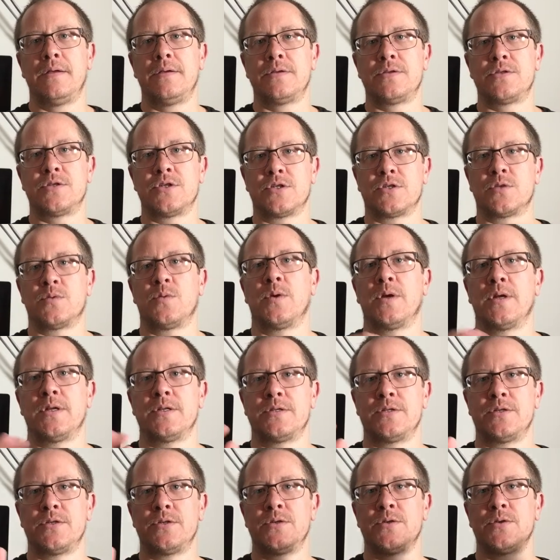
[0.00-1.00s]
just wanted
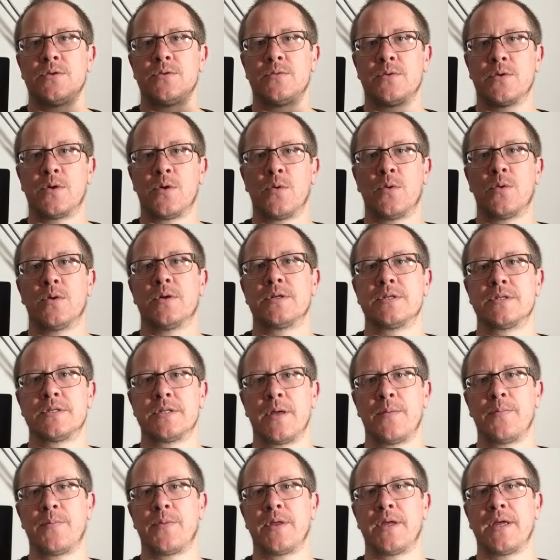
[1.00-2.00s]
to record
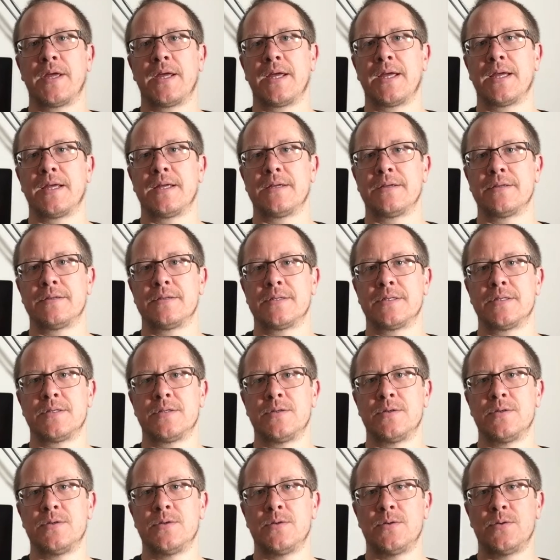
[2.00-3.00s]
something
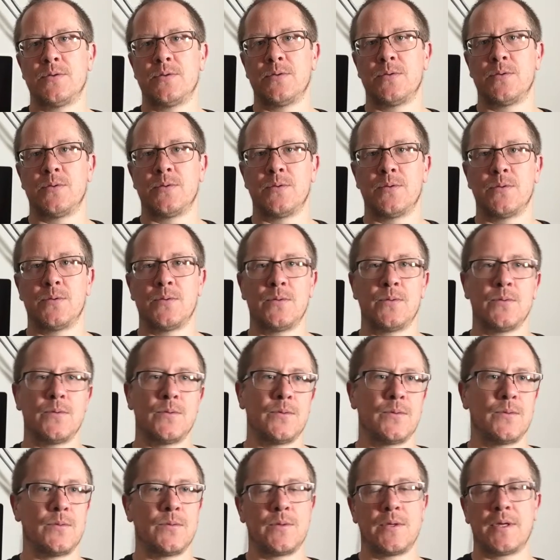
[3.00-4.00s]

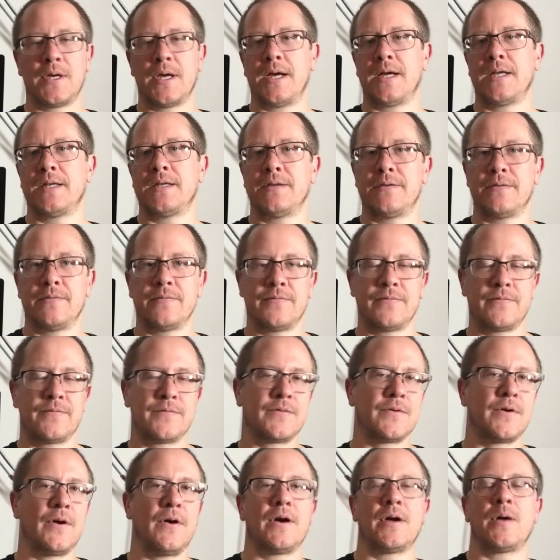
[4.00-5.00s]
to kind of
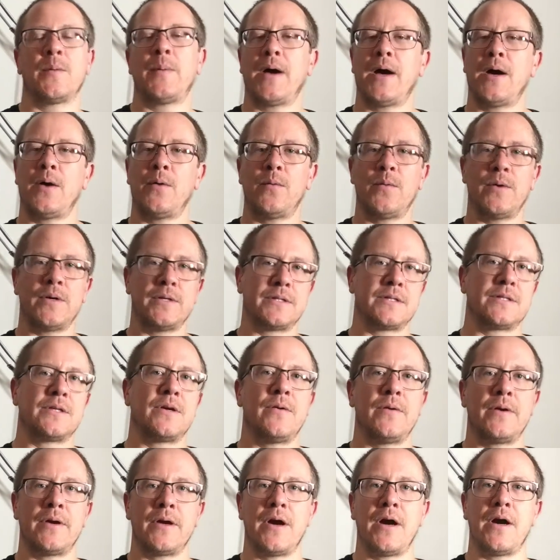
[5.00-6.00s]
talk about what's
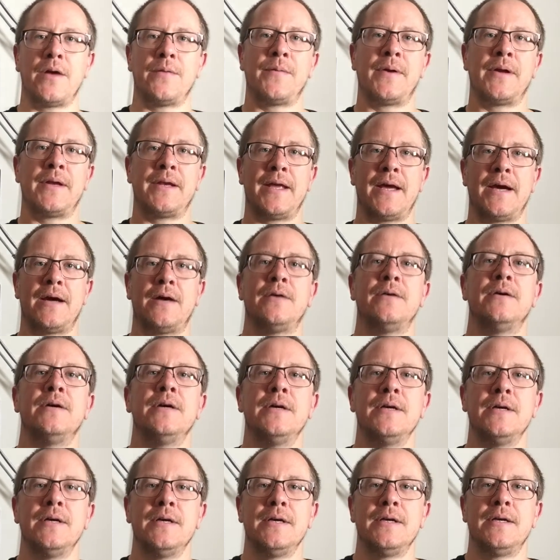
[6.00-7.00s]
going on right now
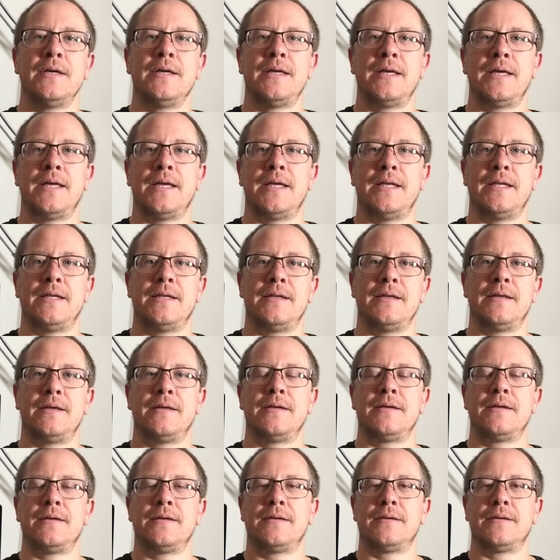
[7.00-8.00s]
in
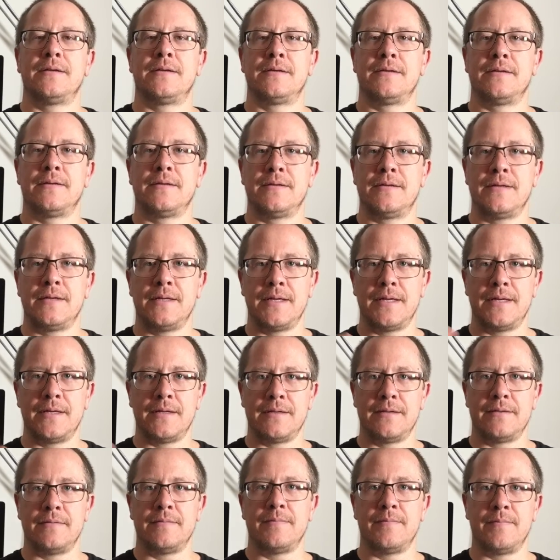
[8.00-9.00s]

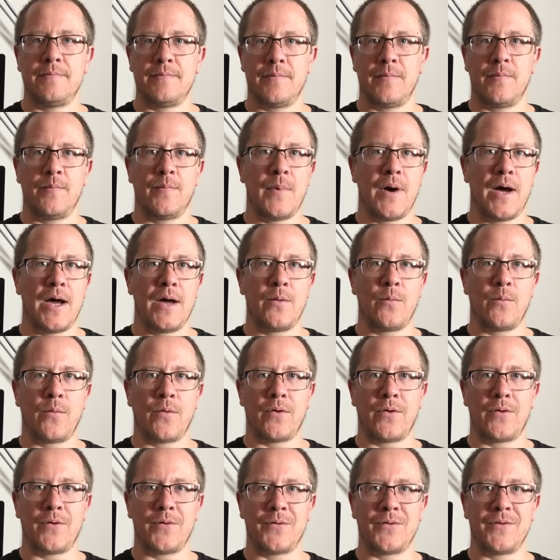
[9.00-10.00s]
my
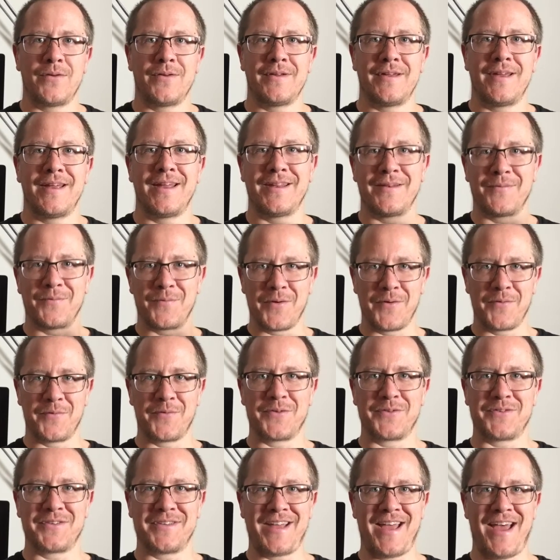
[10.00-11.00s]
world. And
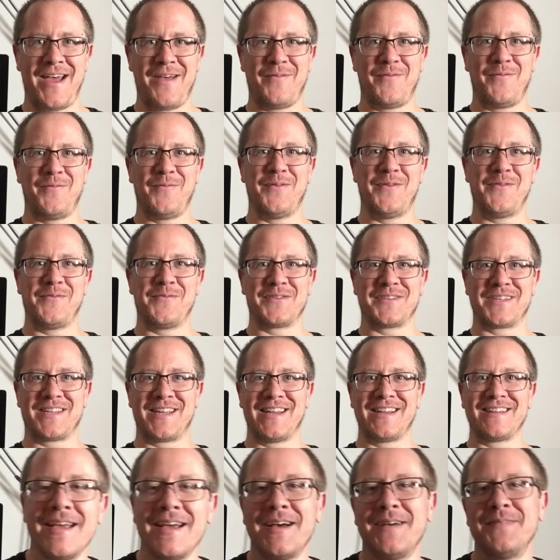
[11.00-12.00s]
River's laugh, River's
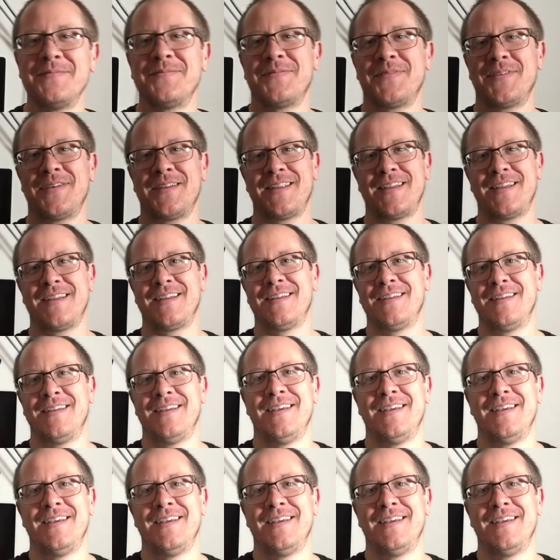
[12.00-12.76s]
giggle. I'm funny.